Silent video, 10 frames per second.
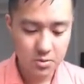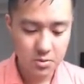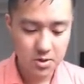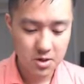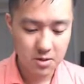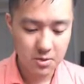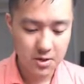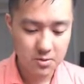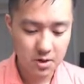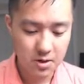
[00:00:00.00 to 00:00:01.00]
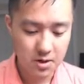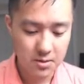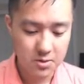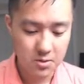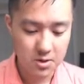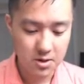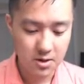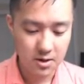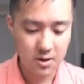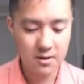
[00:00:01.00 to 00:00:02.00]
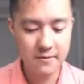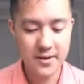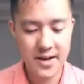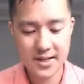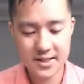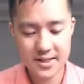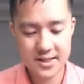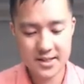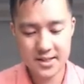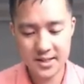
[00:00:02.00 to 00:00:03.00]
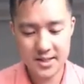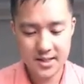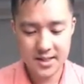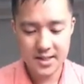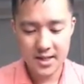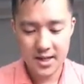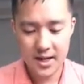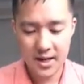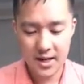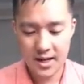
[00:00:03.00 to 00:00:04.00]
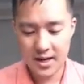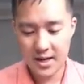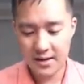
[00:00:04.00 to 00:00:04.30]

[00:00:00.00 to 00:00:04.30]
to one target planeswalker and up to one target artifact. I